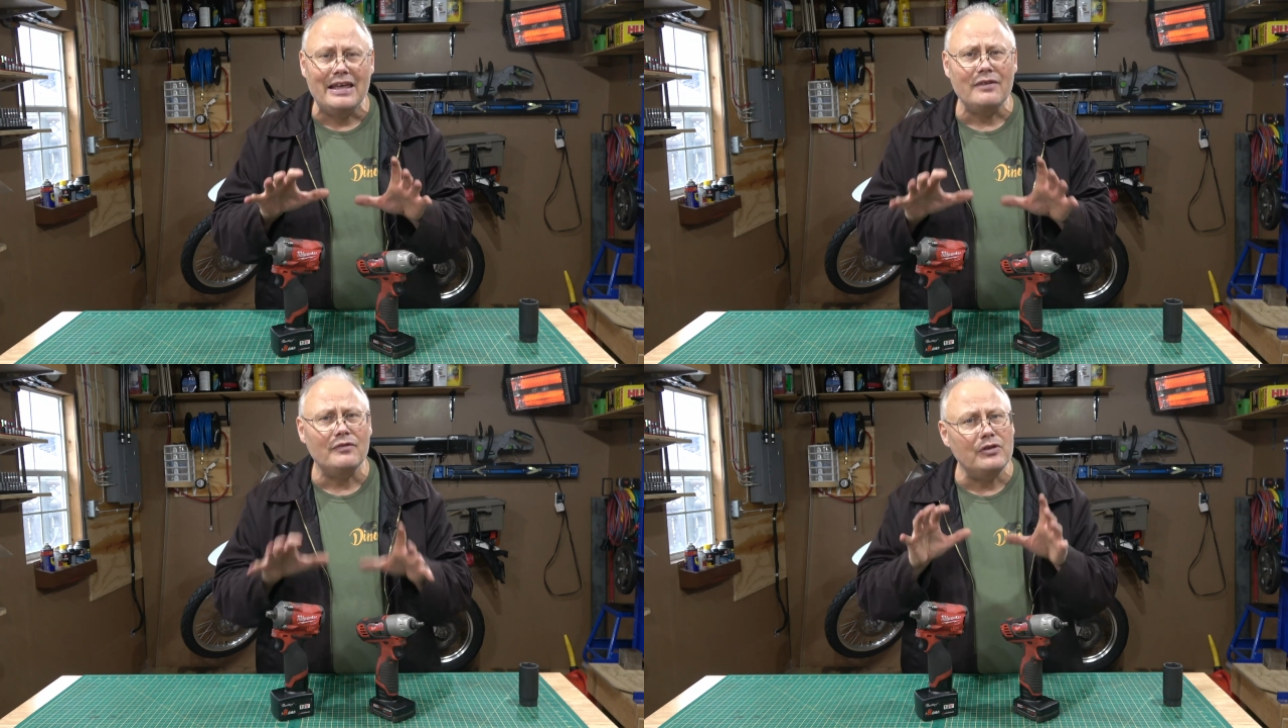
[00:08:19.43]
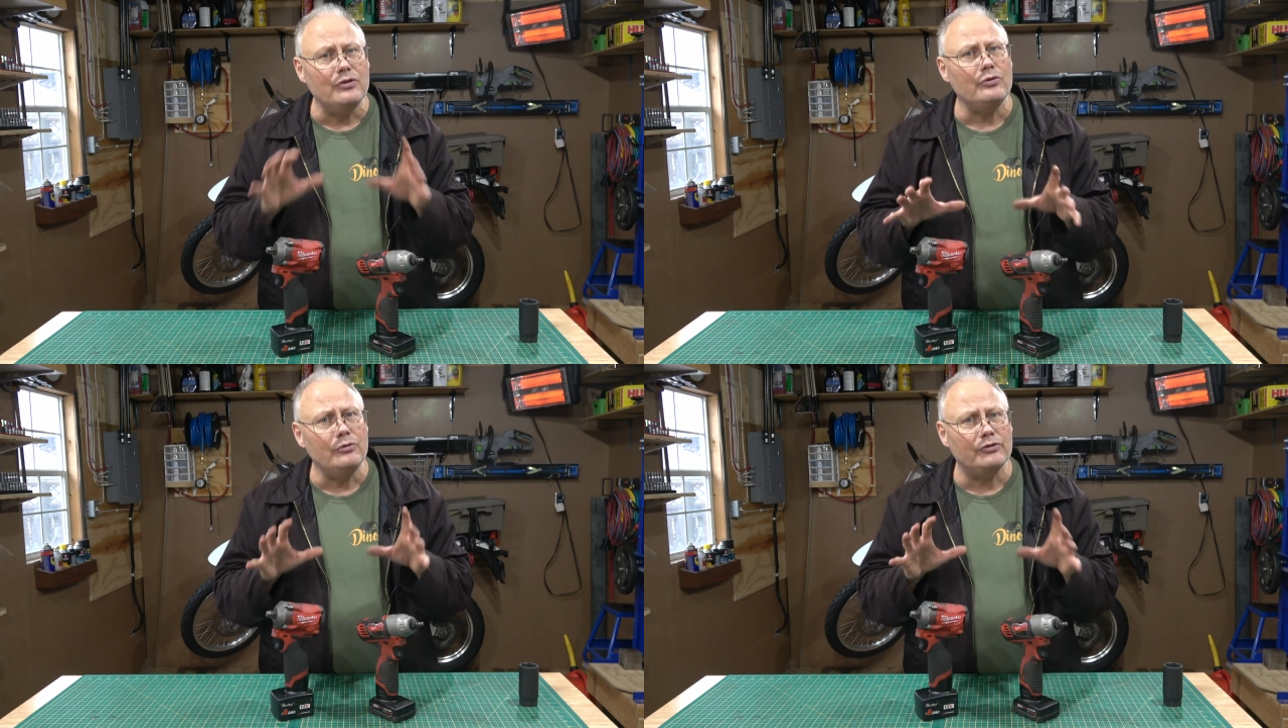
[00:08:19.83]
If
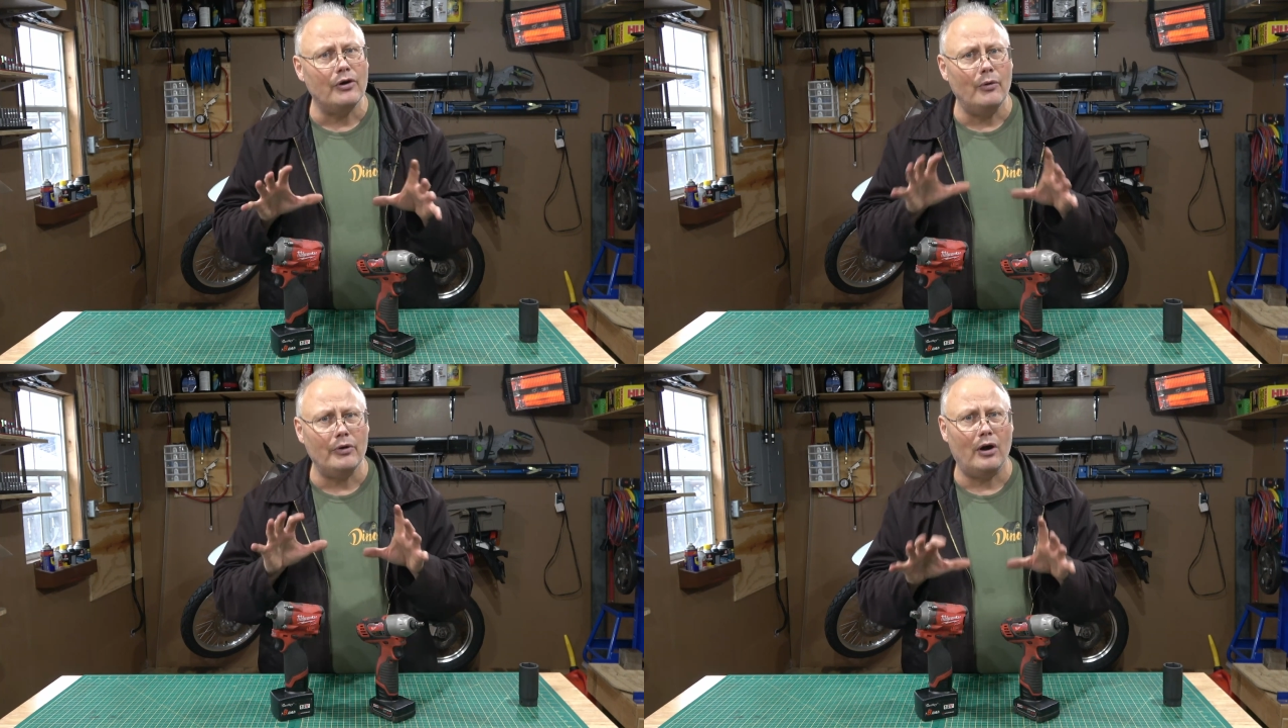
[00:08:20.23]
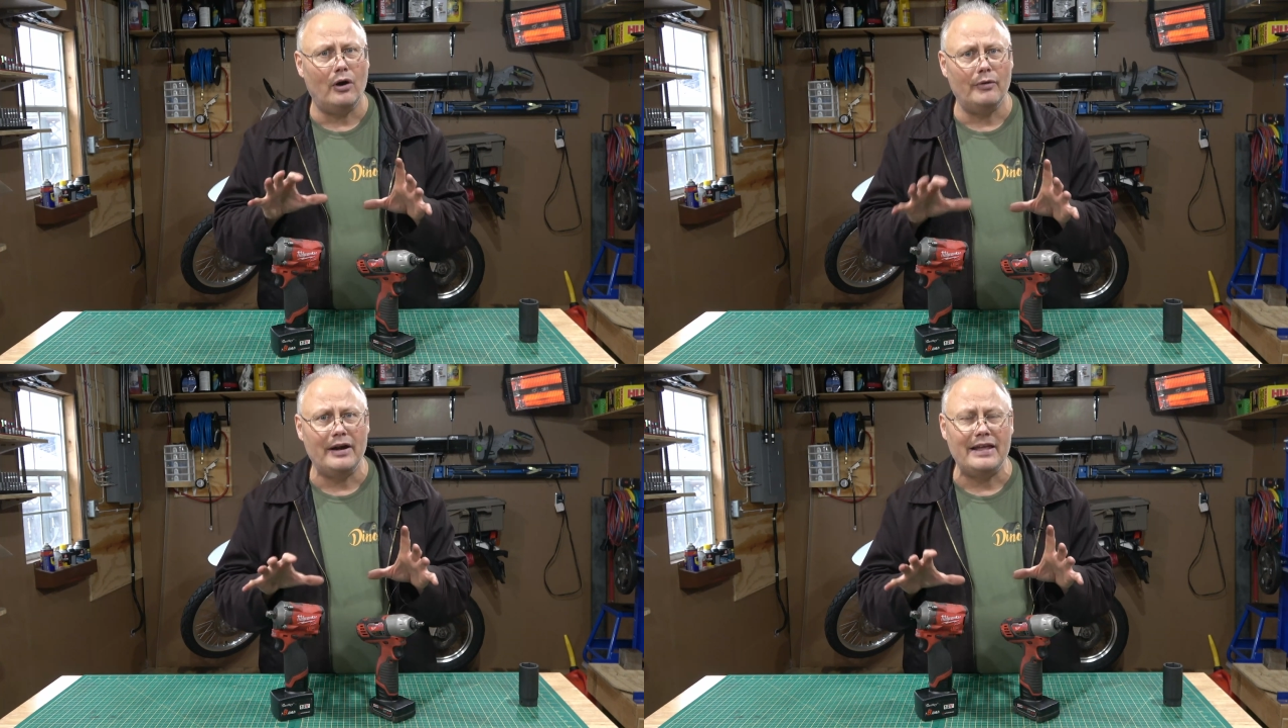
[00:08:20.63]
you don't
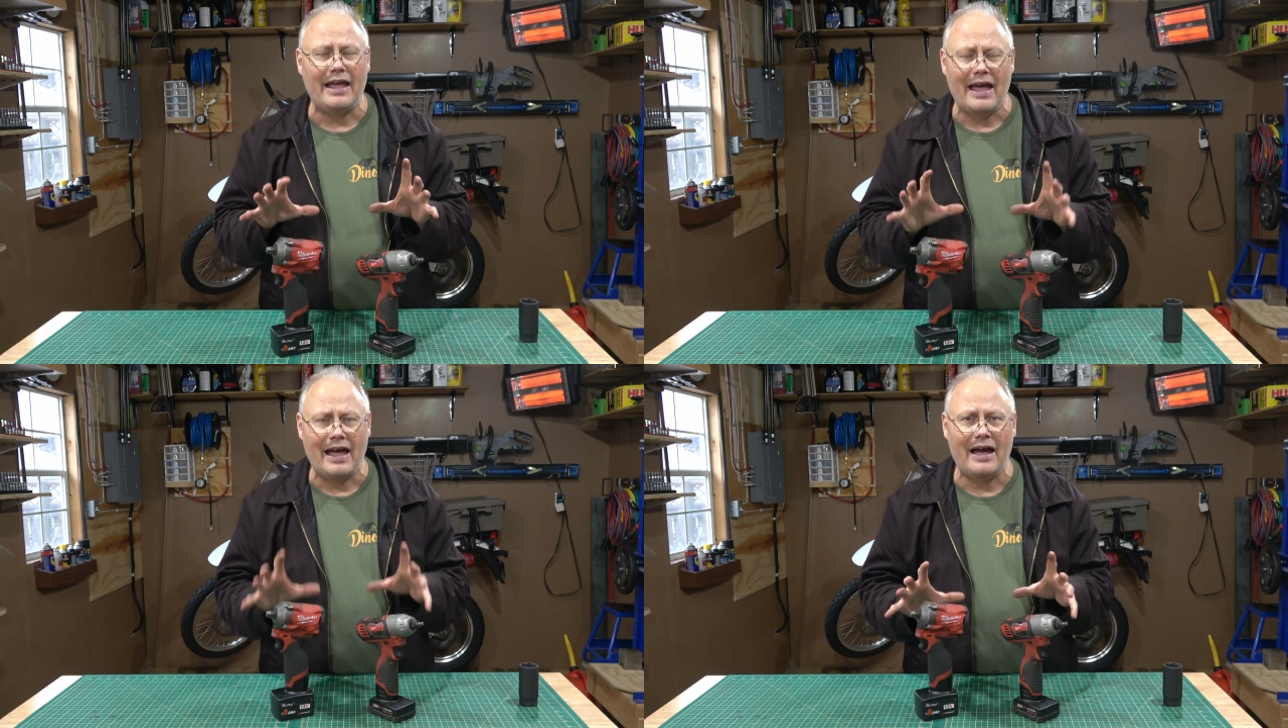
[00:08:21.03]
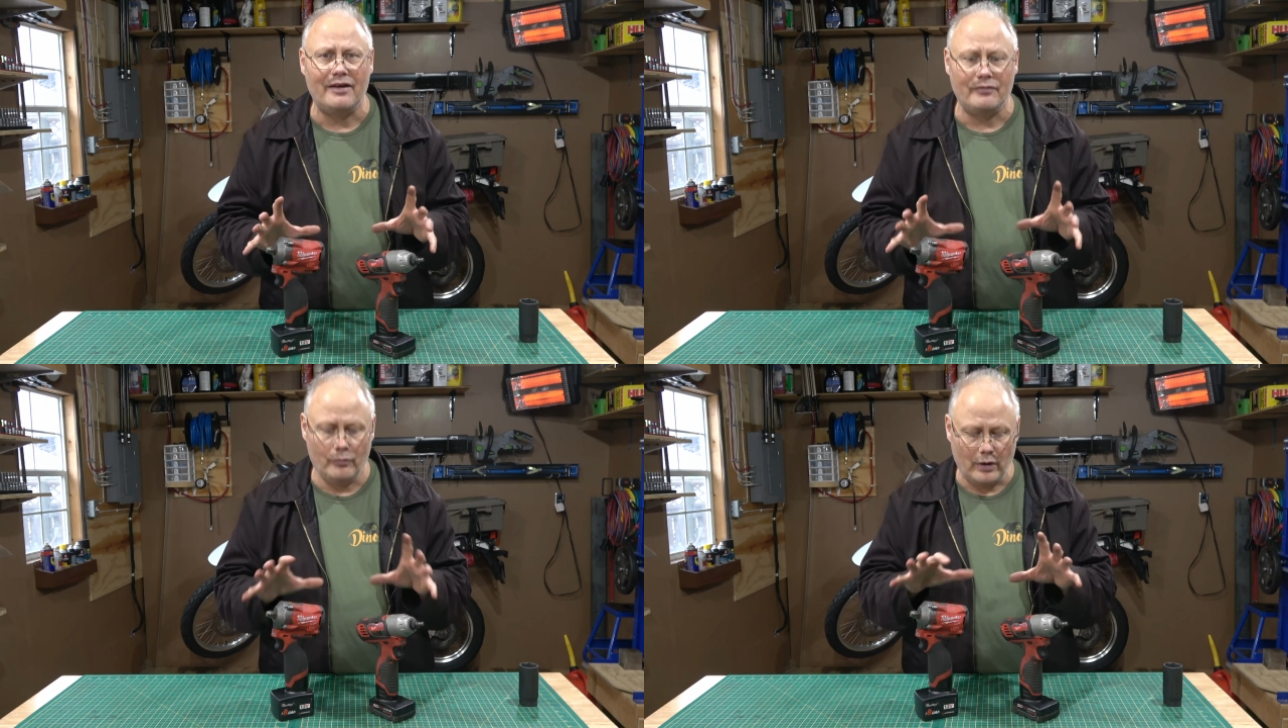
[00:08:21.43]
already
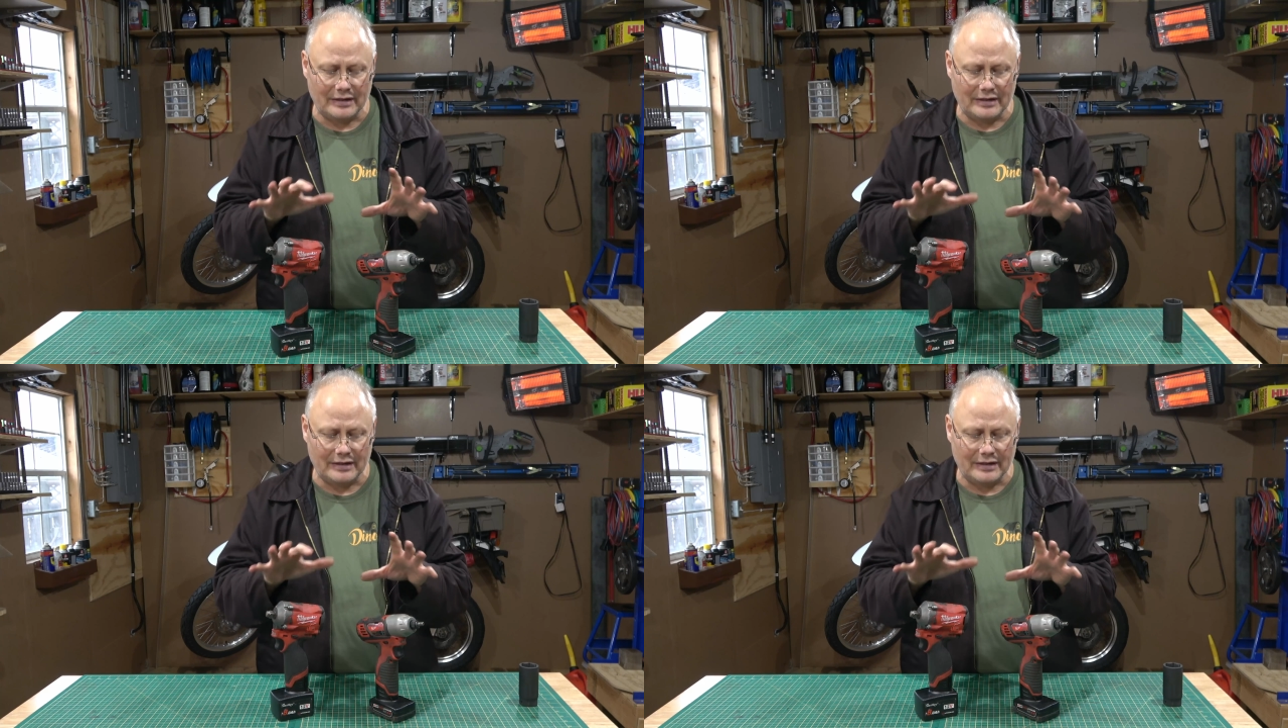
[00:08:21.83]
have